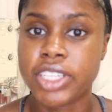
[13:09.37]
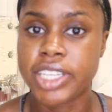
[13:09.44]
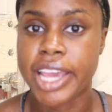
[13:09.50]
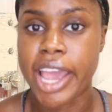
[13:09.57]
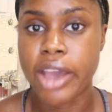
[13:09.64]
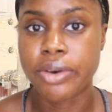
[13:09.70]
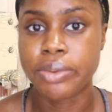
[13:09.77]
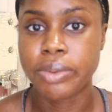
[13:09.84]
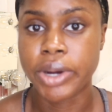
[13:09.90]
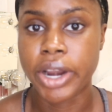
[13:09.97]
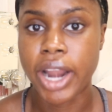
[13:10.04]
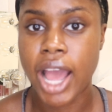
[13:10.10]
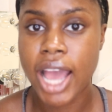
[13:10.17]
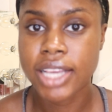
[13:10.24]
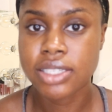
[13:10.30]
day I would wear
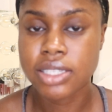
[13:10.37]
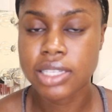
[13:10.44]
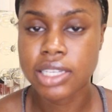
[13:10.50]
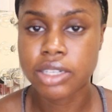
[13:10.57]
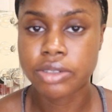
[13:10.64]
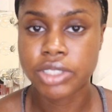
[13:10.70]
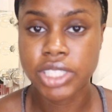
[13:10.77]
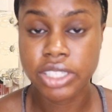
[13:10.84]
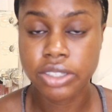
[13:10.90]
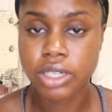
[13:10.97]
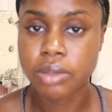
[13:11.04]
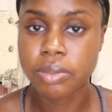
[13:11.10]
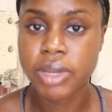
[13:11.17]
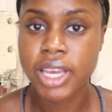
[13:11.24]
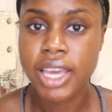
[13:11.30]
an eye
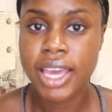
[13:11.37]
serum.